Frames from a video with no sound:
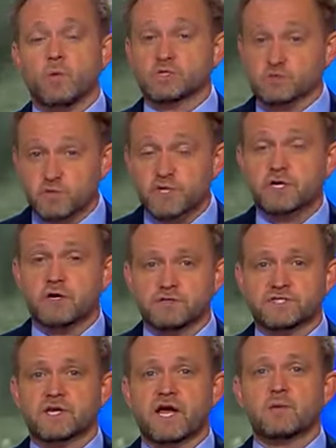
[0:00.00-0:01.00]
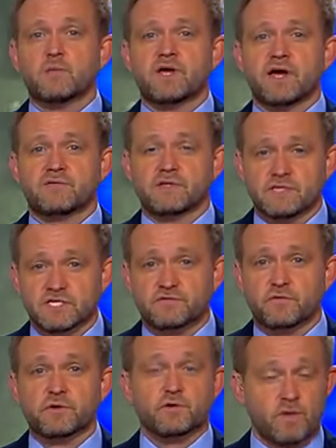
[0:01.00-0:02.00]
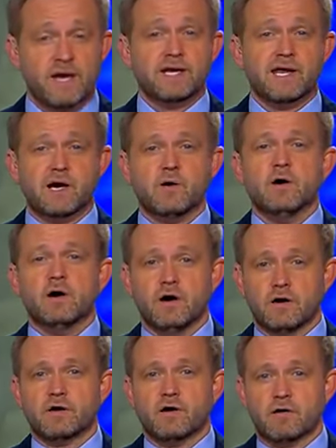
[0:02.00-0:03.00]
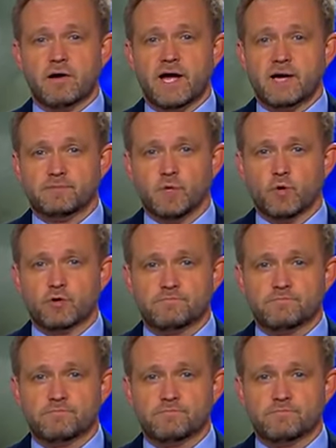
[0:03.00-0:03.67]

was recalled tonight, we have the list for you right now on our app. Lauren?